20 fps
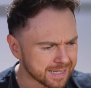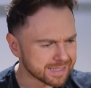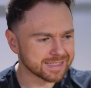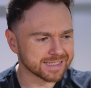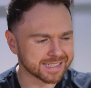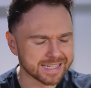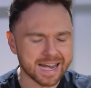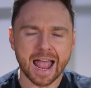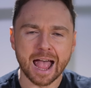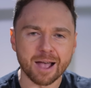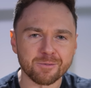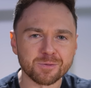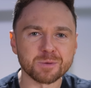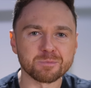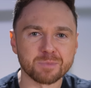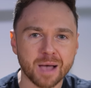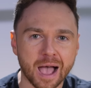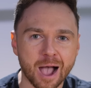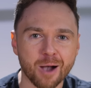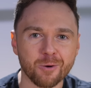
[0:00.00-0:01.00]
does it have
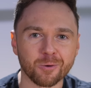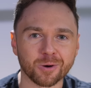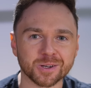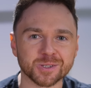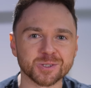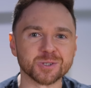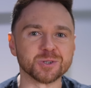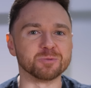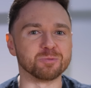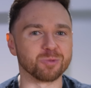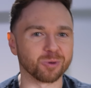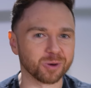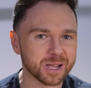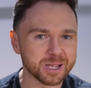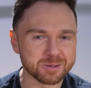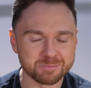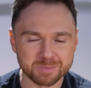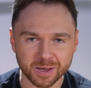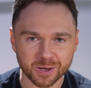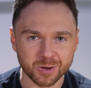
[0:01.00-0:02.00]
the power to
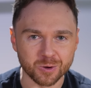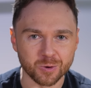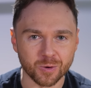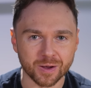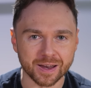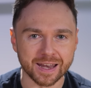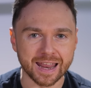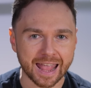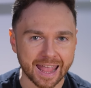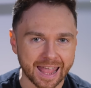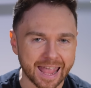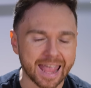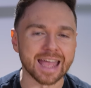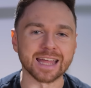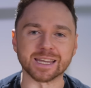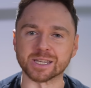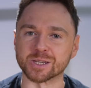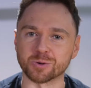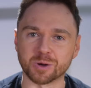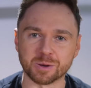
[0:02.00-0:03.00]
break Bitcoin
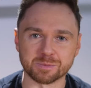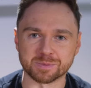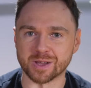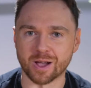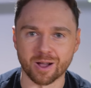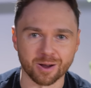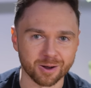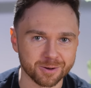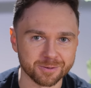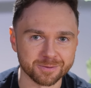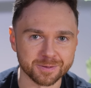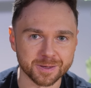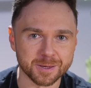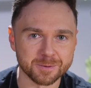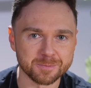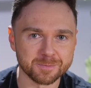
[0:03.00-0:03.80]
and cryptography?